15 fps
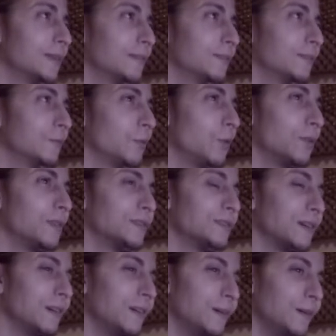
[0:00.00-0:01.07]
Of course.
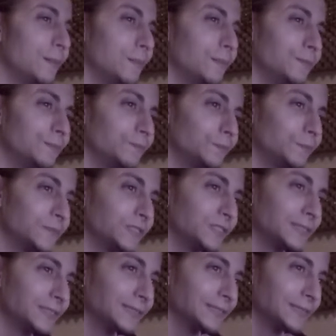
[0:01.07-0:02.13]

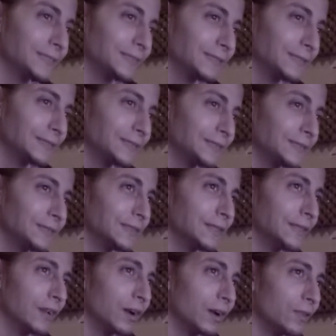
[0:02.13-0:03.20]

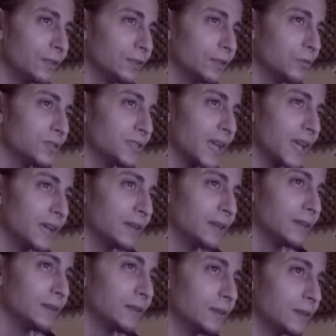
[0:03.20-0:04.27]
The other loose
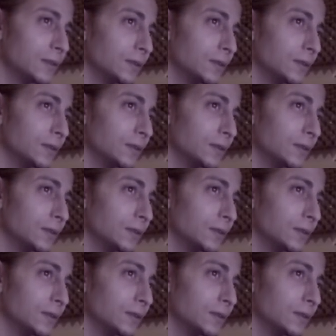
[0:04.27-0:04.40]
cannon